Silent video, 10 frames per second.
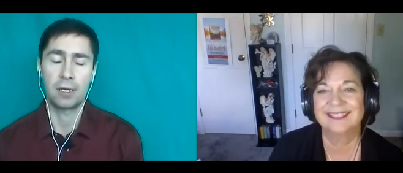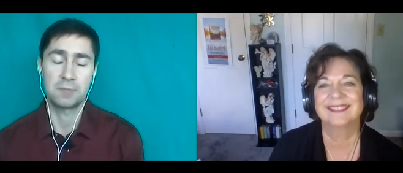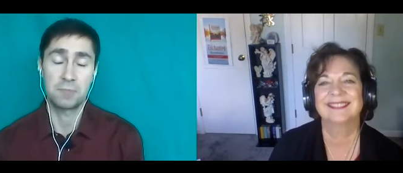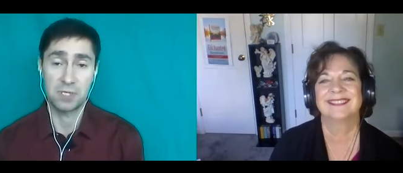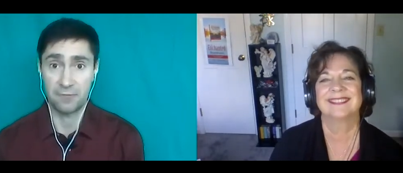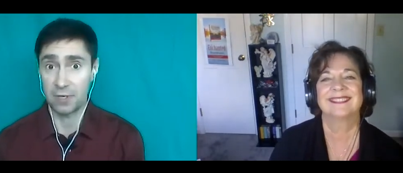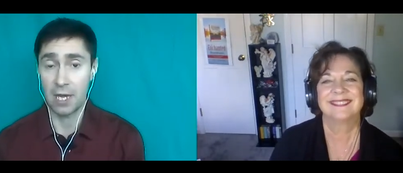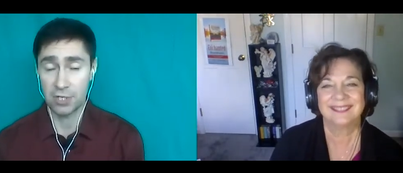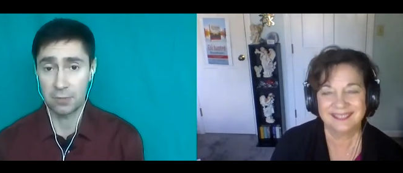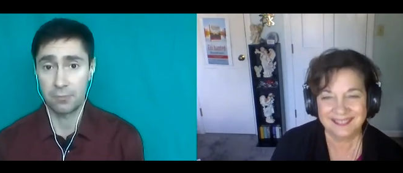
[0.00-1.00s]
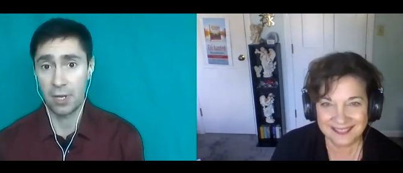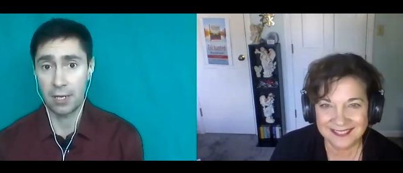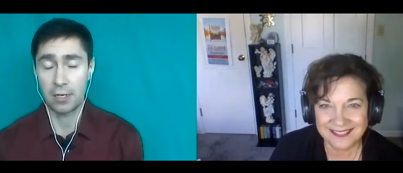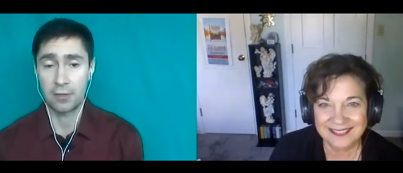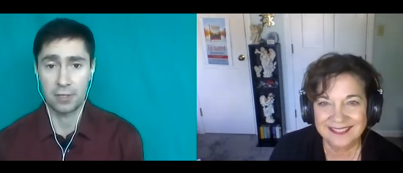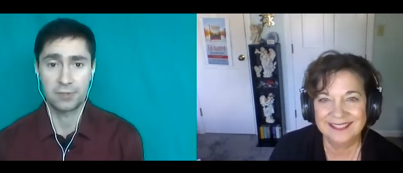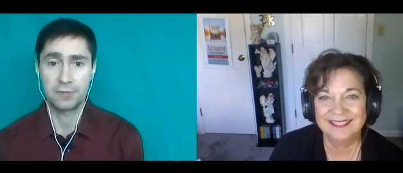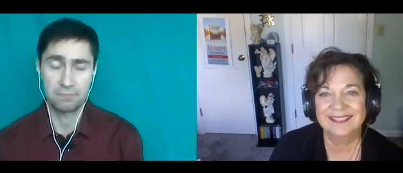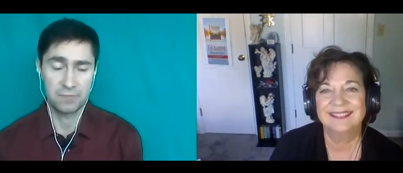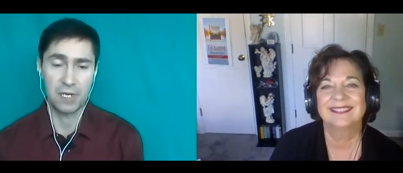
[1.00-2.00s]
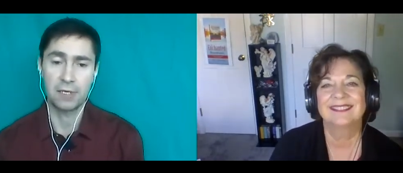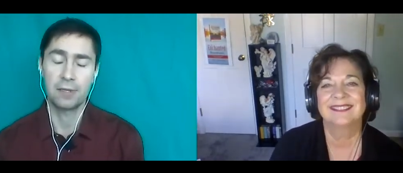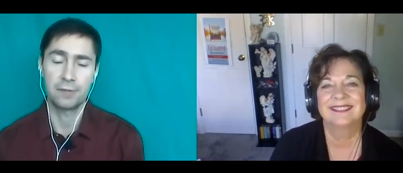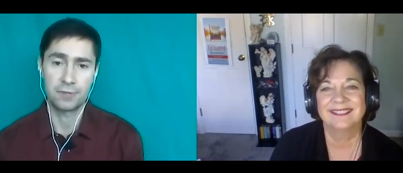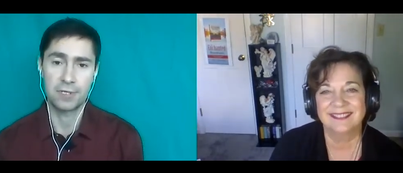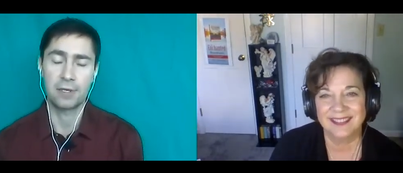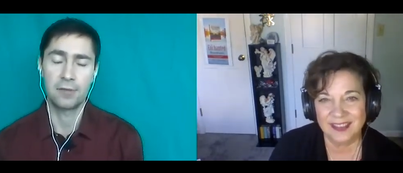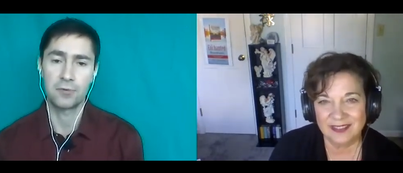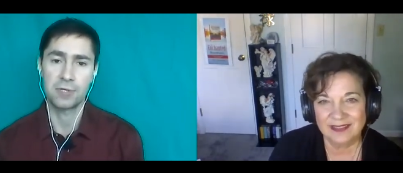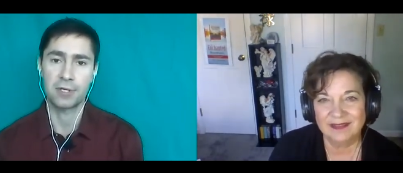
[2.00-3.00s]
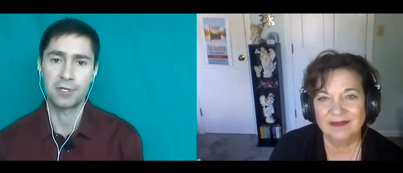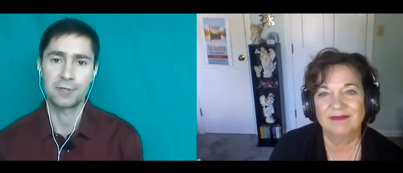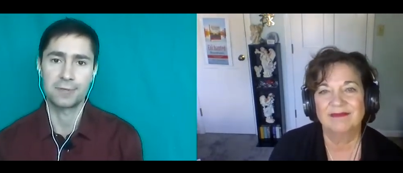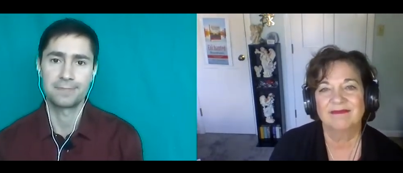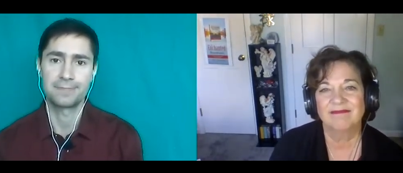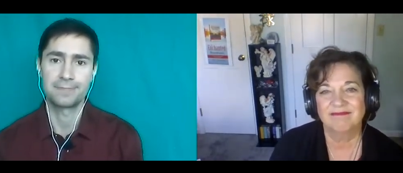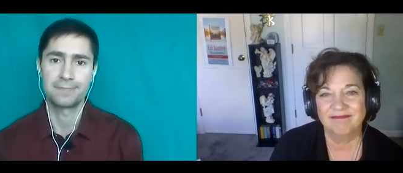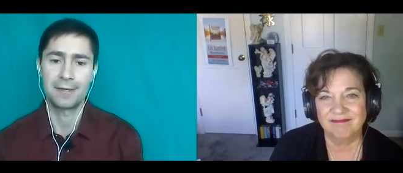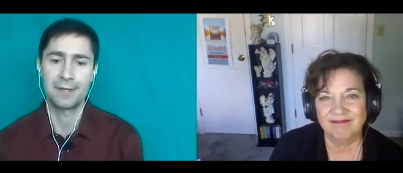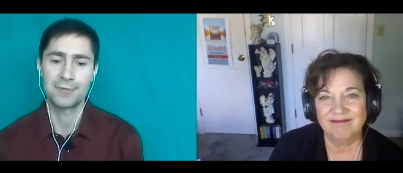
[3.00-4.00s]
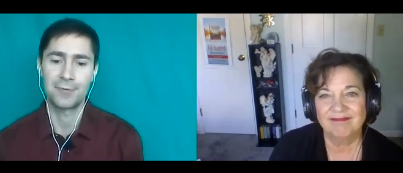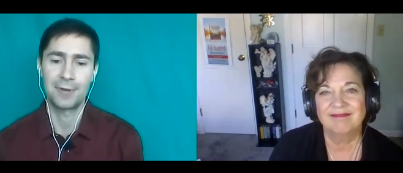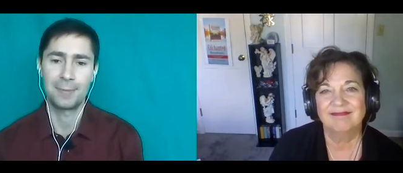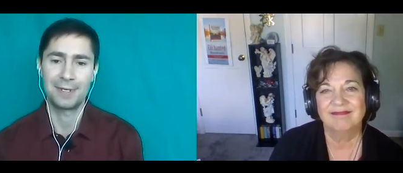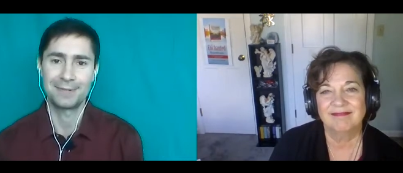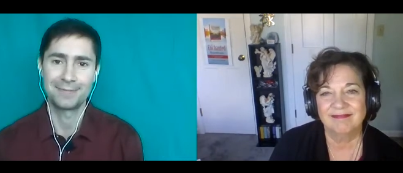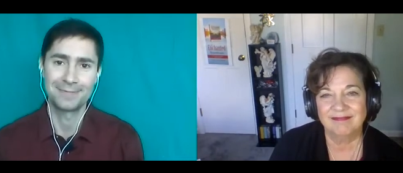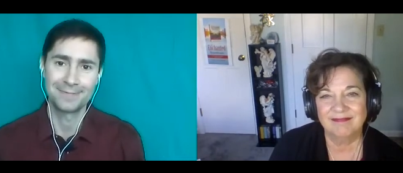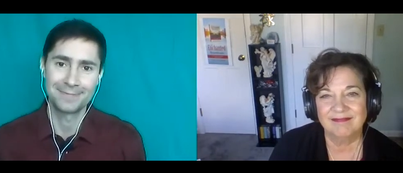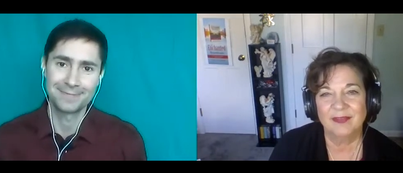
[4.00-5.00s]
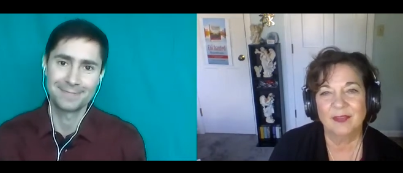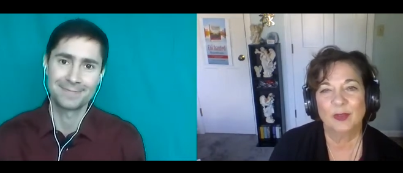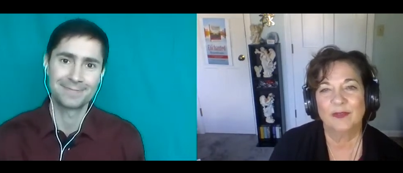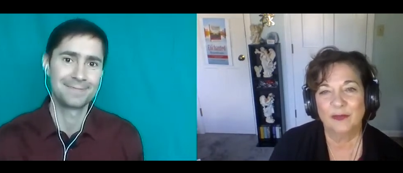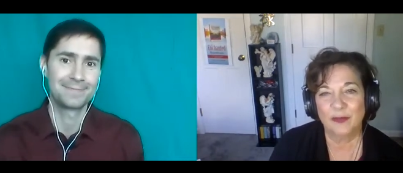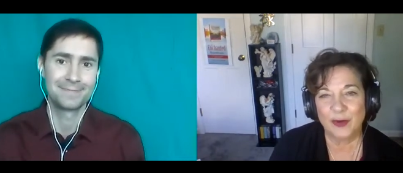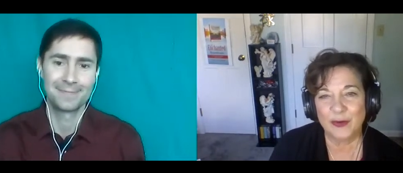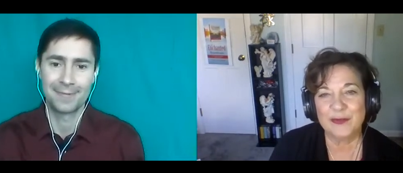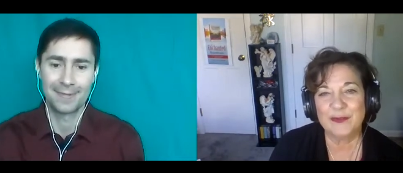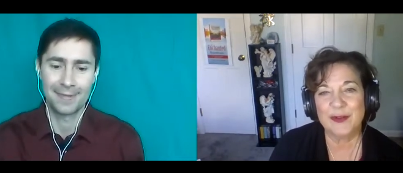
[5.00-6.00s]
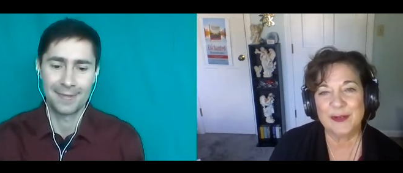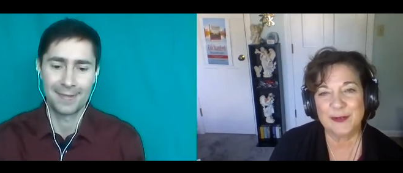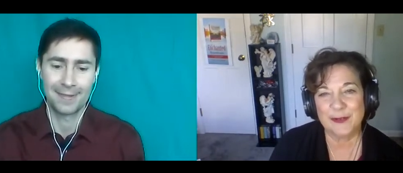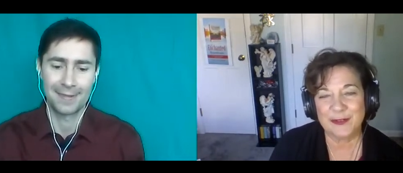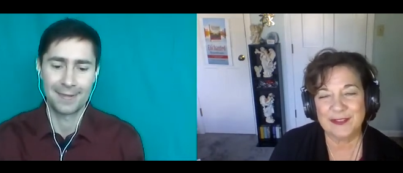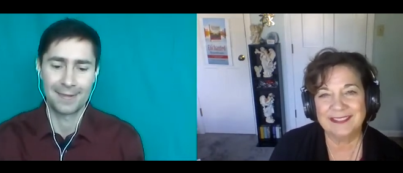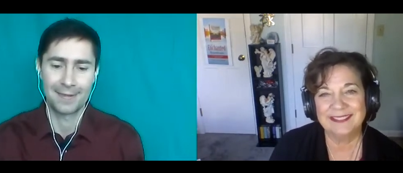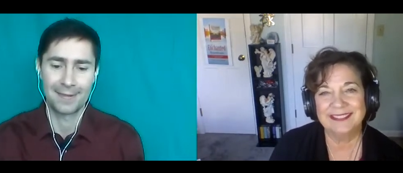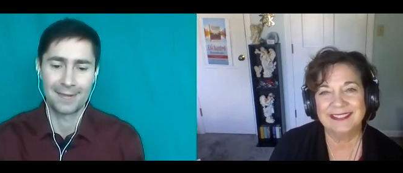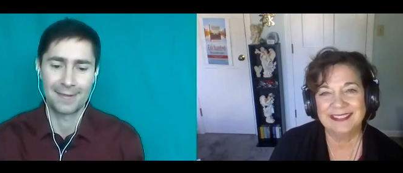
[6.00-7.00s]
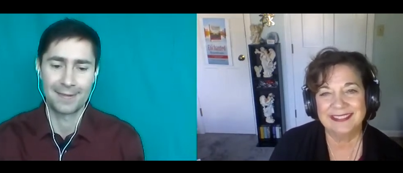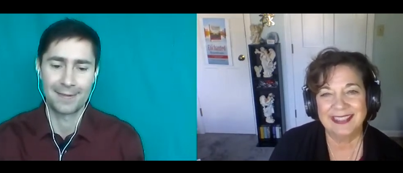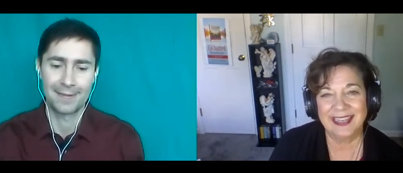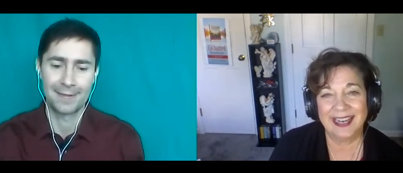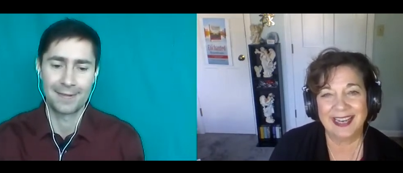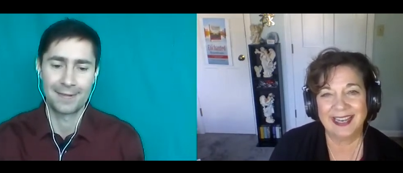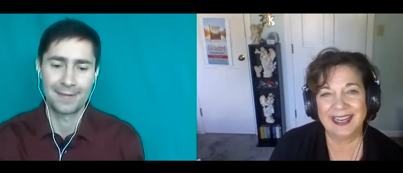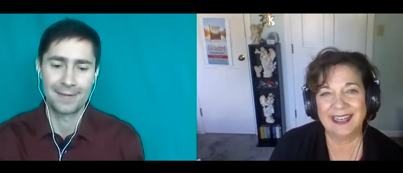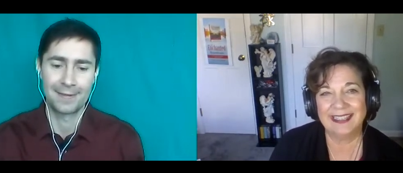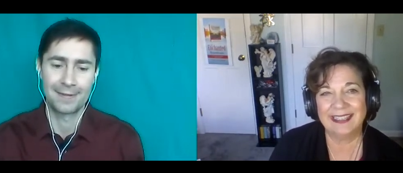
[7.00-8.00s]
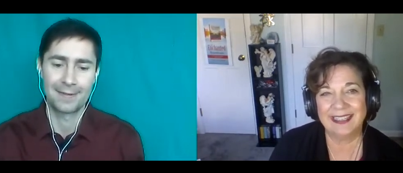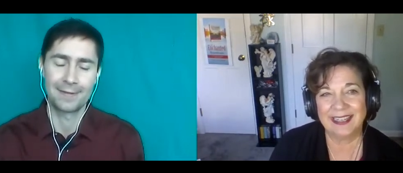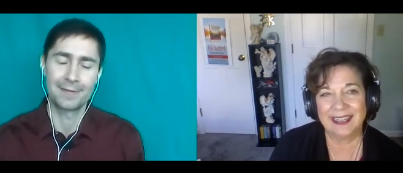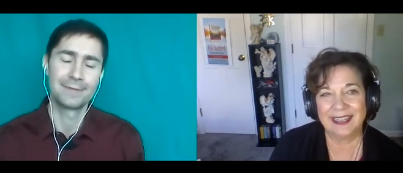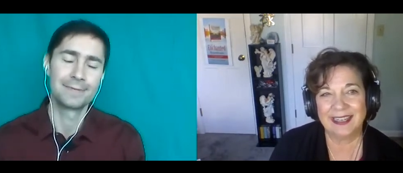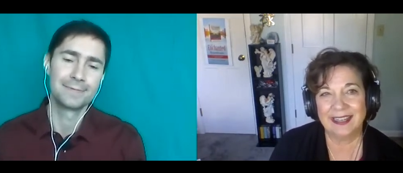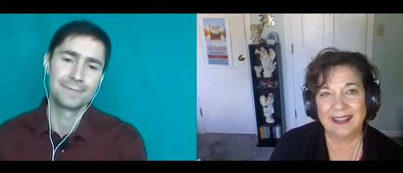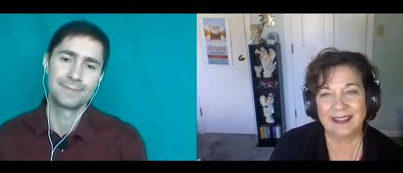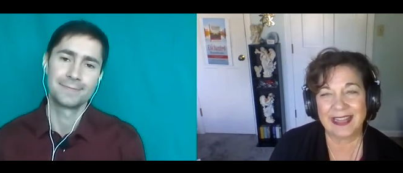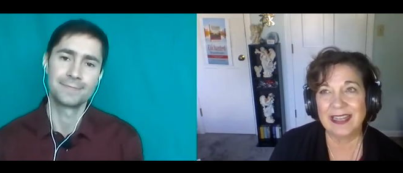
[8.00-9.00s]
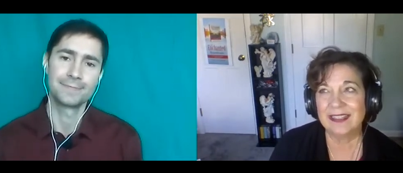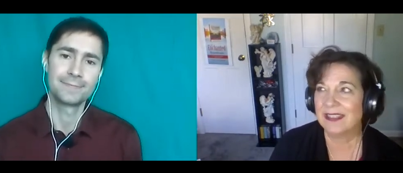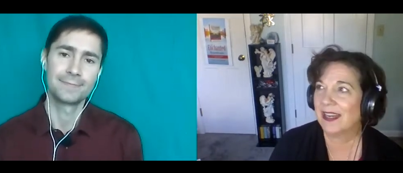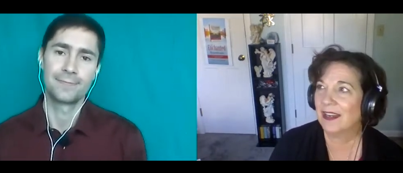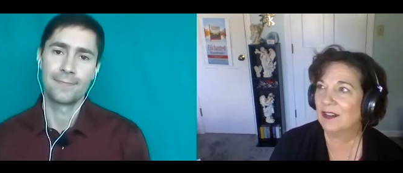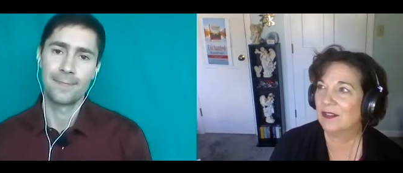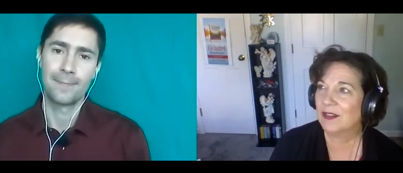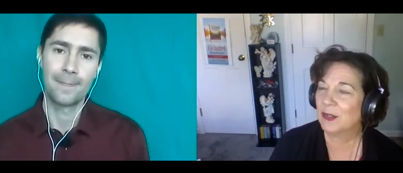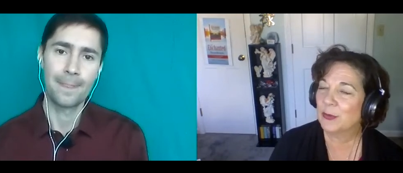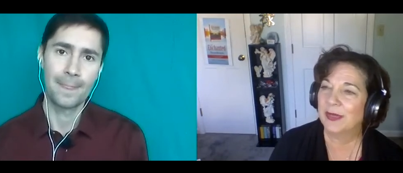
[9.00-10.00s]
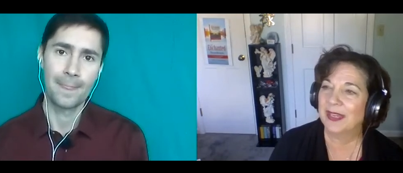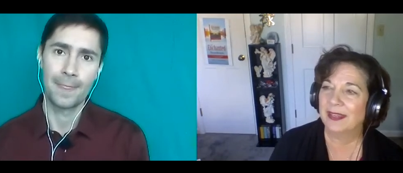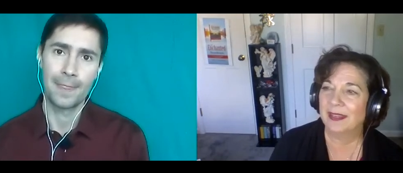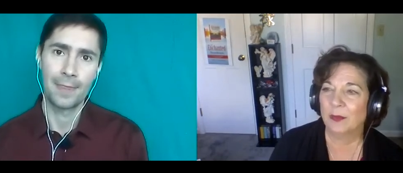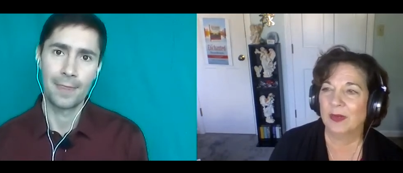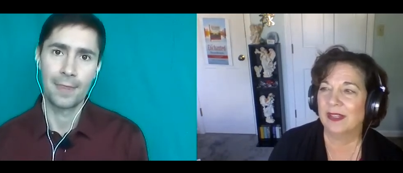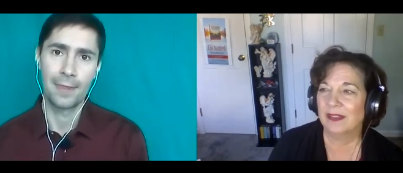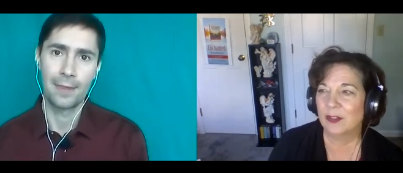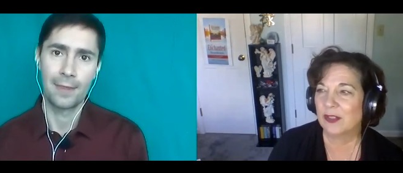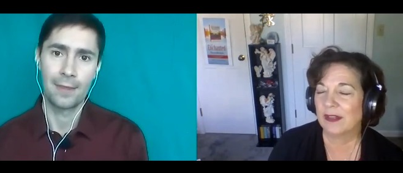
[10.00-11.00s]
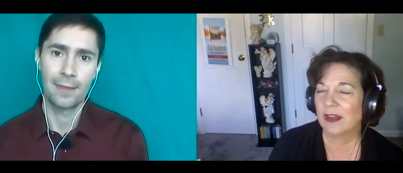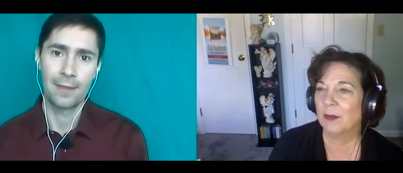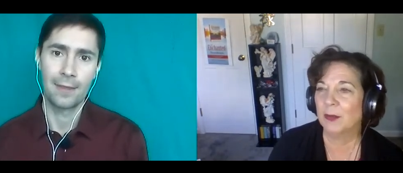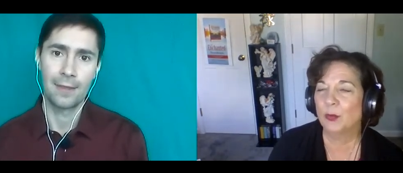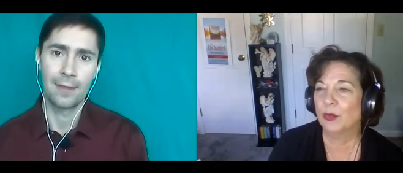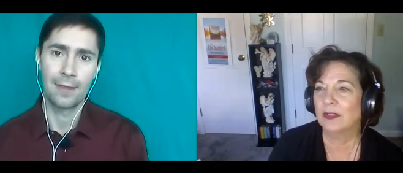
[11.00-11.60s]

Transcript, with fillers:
Speaker 1: a specific action plan, and then taking taking those actions. Yeah, that's what I mean.
Speaker 2: Very, very cool. And that sounds to me, when it, there's a common